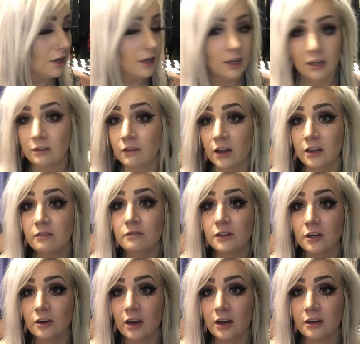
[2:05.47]
if I can
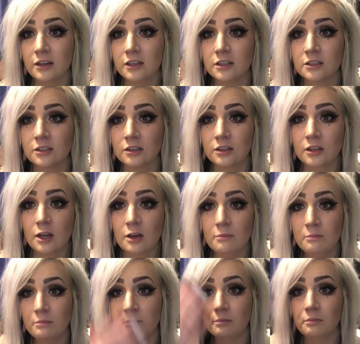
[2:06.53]
figure out how to insert
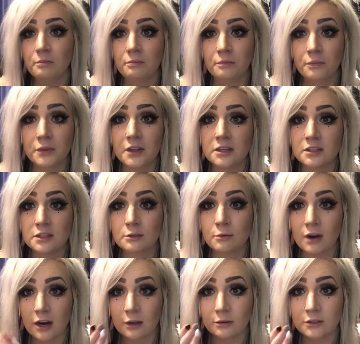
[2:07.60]
them, this is where
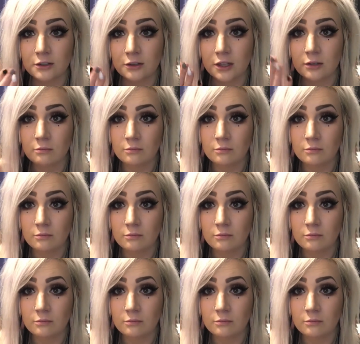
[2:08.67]
I will do it.